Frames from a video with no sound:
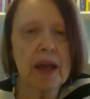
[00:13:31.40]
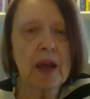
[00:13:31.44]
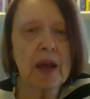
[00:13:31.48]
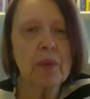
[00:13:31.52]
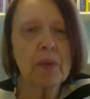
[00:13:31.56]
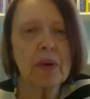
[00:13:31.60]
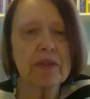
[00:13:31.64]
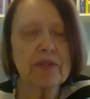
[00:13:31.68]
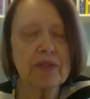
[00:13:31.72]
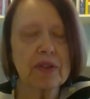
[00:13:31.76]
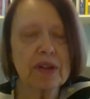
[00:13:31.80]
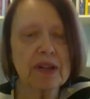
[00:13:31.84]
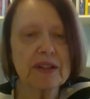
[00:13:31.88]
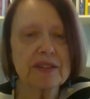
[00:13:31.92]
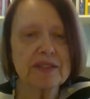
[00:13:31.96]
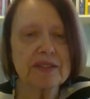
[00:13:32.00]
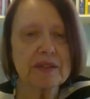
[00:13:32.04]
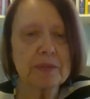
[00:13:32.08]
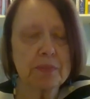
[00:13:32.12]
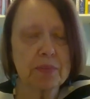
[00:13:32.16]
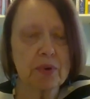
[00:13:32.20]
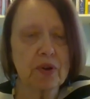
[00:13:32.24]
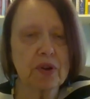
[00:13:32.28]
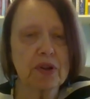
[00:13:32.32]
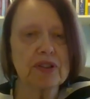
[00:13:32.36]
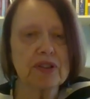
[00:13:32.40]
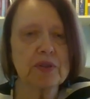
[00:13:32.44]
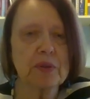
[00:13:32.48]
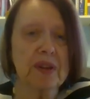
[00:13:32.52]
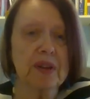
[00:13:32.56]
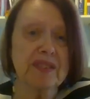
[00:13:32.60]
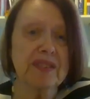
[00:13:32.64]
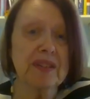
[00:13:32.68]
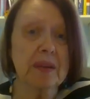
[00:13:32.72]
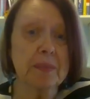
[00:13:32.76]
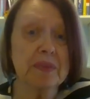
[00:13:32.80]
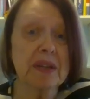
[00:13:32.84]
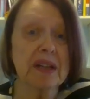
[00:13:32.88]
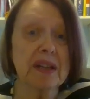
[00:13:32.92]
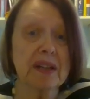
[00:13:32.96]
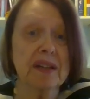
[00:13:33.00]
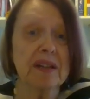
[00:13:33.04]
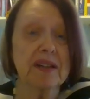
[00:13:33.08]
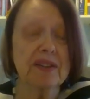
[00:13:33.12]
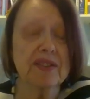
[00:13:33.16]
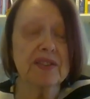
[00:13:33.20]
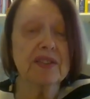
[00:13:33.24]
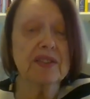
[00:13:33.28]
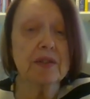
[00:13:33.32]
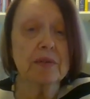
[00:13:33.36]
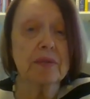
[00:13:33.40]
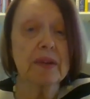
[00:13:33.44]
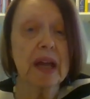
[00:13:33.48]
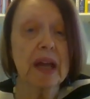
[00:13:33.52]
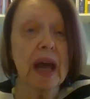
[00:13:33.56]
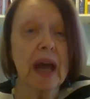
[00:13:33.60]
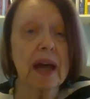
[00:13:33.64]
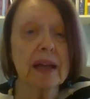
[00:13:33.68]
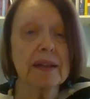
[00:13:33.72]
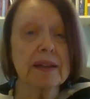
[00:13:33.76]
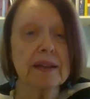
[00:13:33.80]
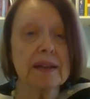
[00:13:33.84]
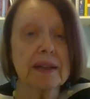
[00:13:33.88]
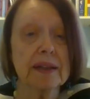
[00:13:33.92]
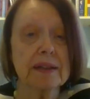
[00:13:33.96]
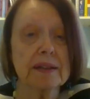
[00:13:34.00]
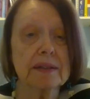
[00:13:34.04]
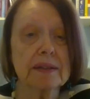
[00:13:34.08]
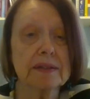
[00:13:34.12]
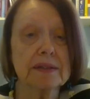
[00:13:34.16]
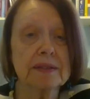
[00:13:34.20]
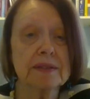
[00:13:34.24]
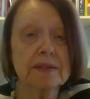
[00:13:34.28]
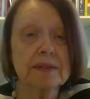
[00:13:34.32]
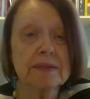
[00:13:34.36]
However, it is important to accept that it is the reality,